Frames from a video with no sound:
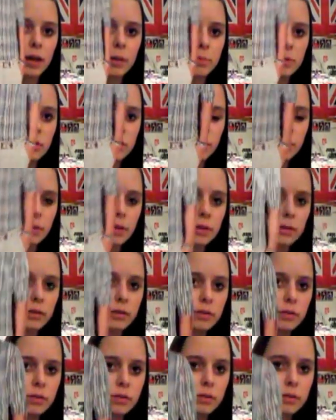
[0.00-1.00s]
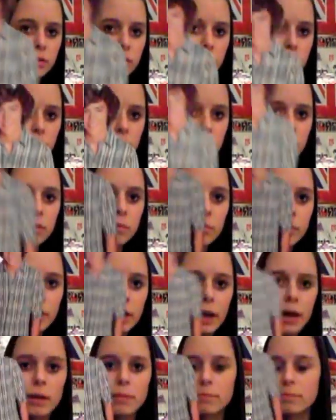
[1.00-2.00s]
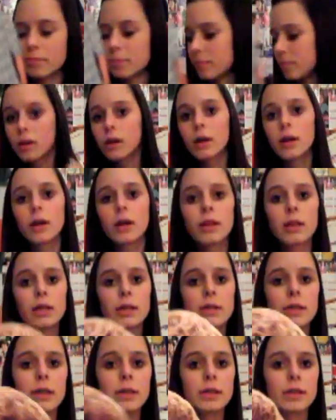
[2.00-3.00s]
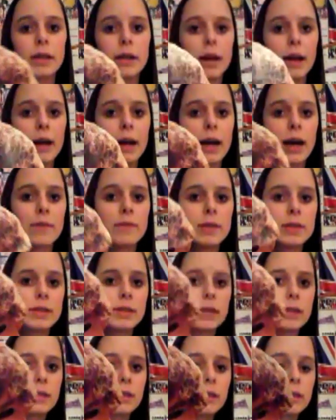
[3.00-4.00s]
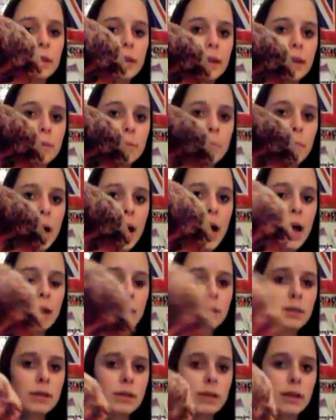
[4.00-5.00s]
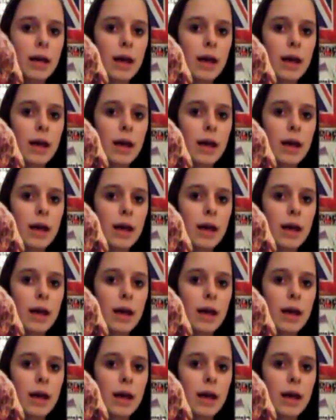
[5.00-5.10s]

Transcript: up or something. Yeah. The sixth thing I have is this Liam mask